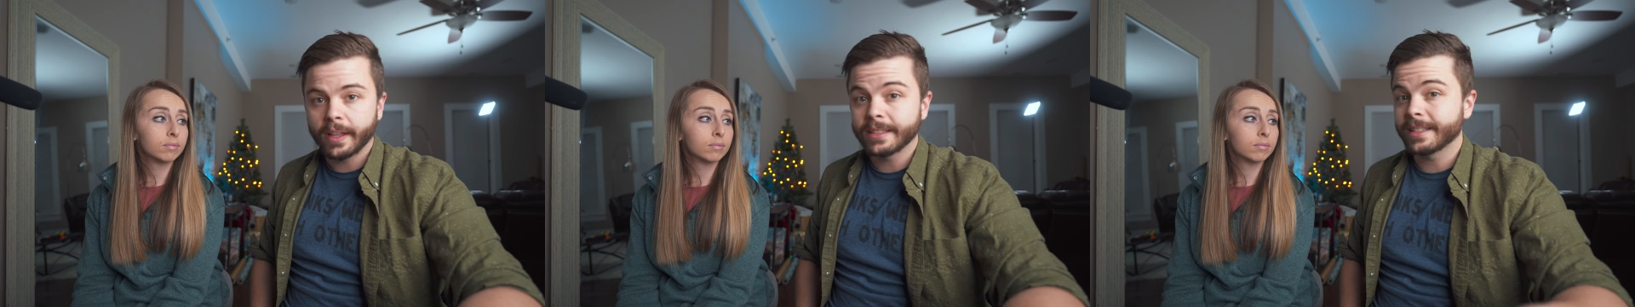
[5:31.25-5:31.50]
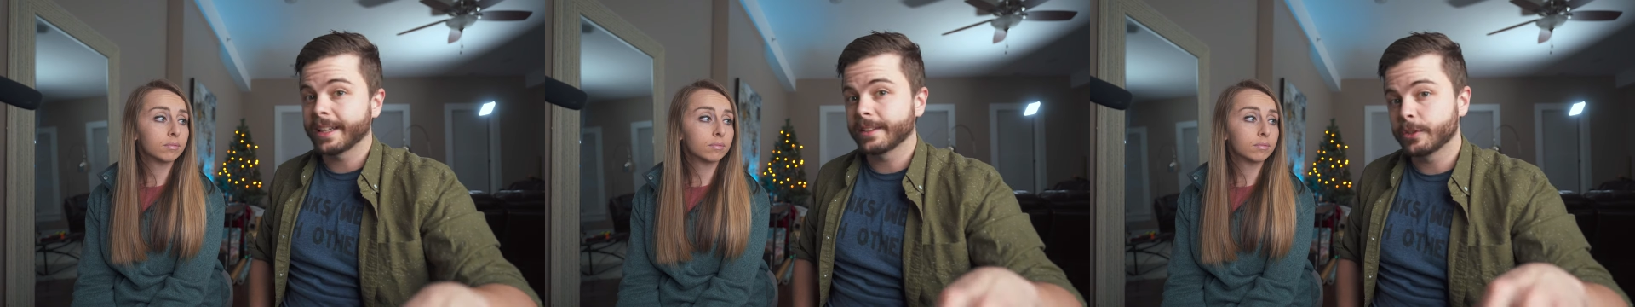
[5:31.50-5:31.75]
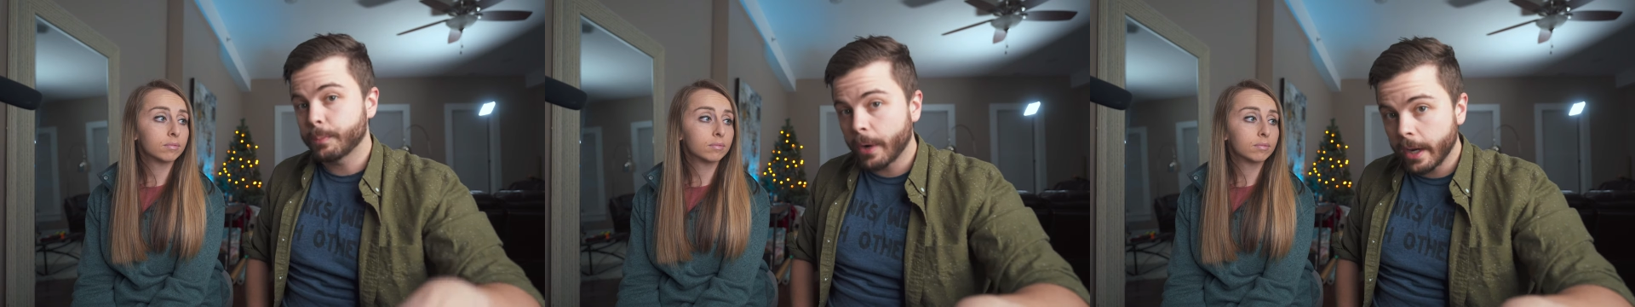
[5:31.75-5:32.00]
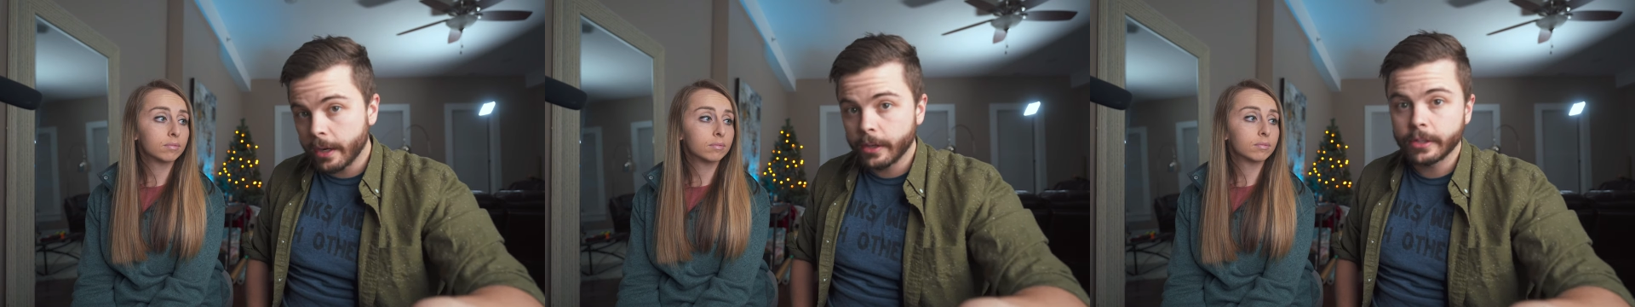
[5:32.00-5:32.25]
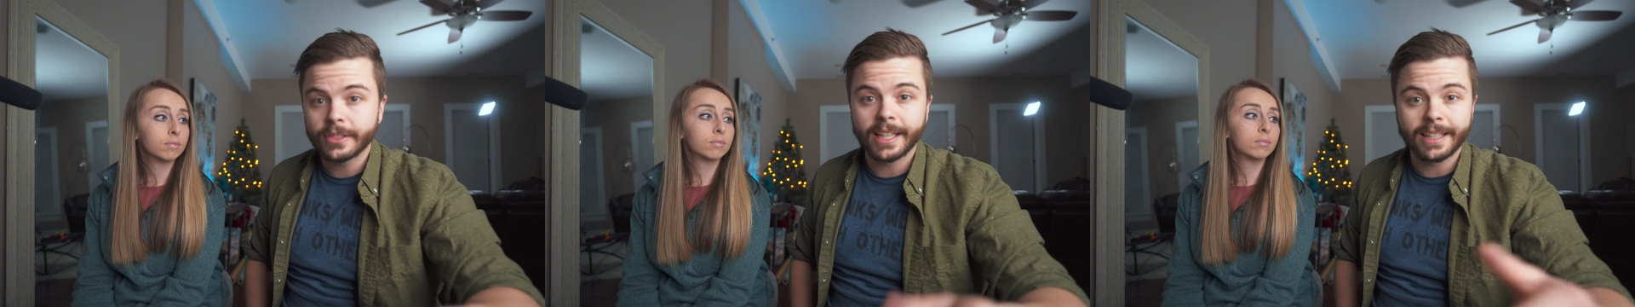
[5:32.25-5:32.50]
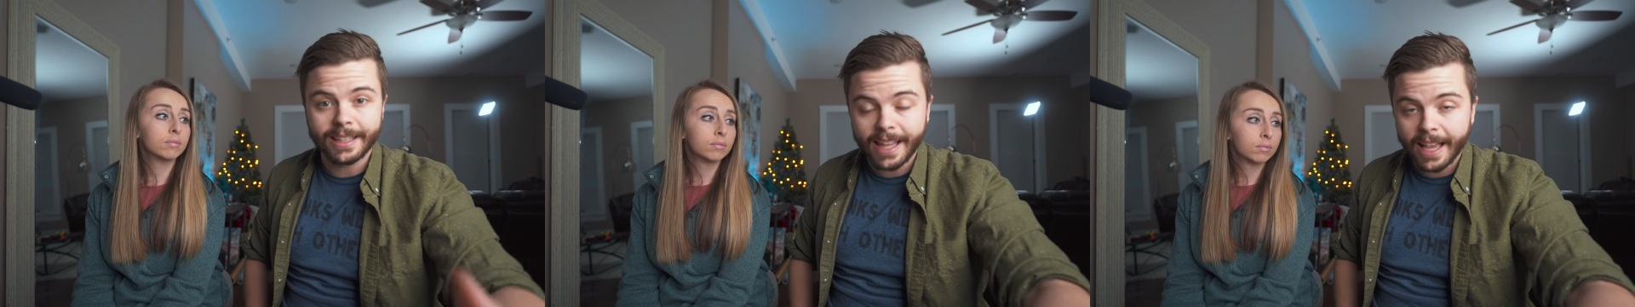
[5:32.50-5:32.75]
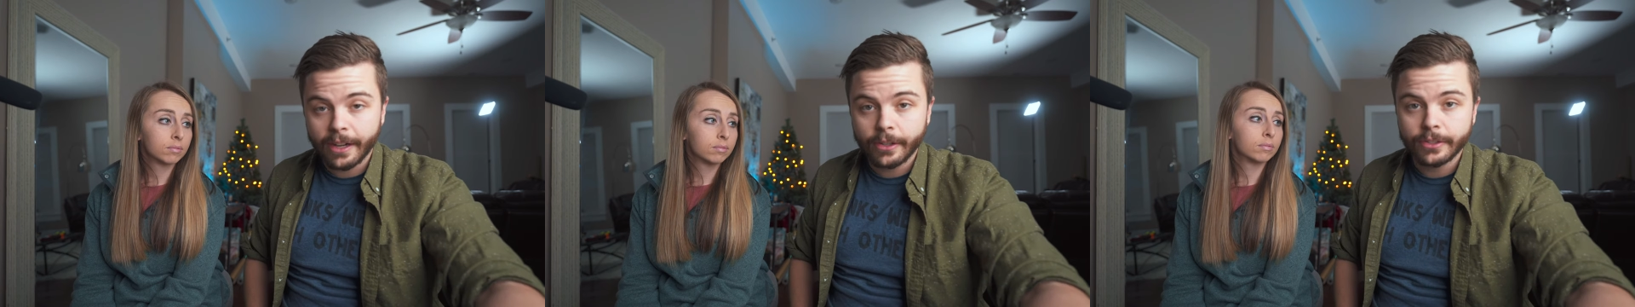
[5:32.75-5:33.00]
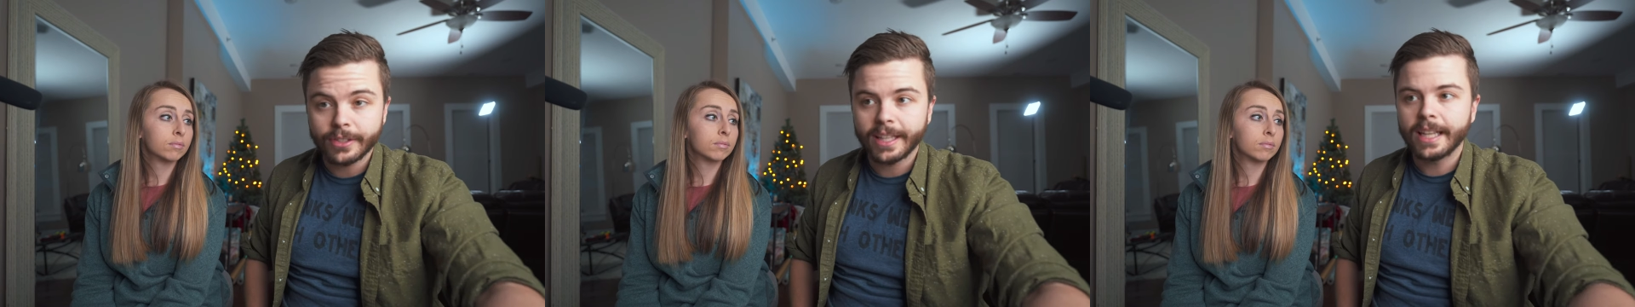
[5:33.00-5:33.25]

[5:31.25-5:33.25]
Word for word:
Speaker 1: things like sprayers and ladders,